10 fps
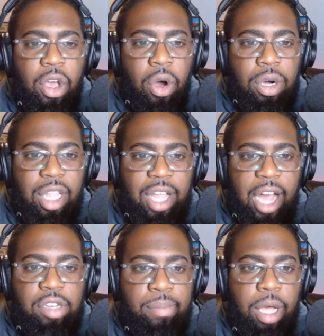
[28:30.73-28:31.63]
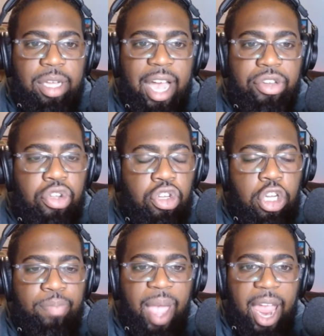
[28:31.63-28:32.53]
on the Locked On Buckeyes
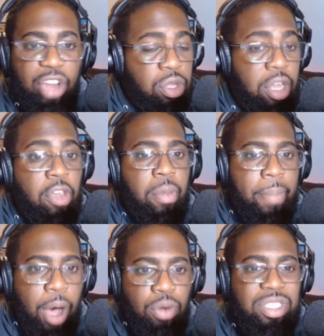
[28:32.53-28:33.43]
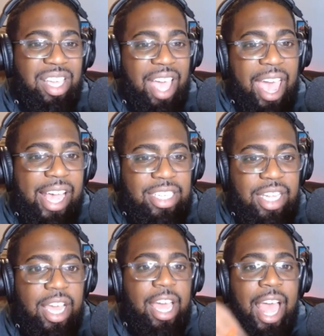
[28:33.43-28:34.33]
YouTube page with another postcast
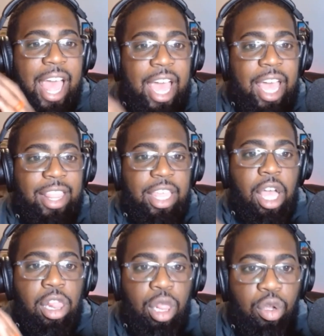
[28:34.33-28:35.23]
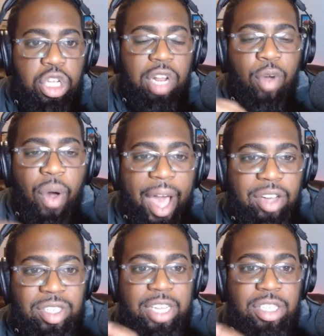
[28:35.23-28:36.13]
at the conclusion of
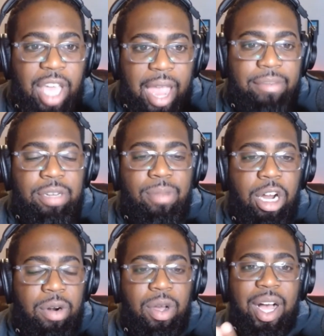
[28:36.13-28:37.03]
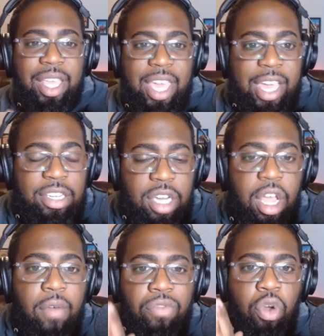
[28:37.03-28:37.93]
Ohio State's game tomorrow against
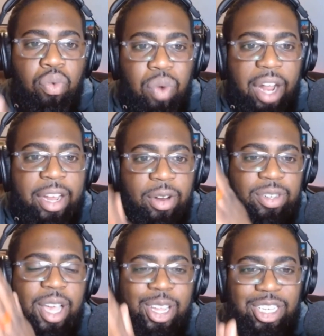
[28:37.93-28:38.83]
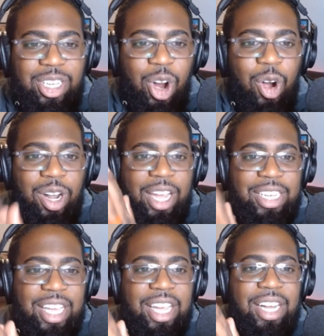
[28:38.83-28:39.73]
the Rutgers
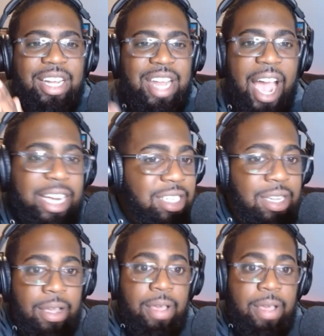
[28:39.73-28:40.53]
Scarlet Knights.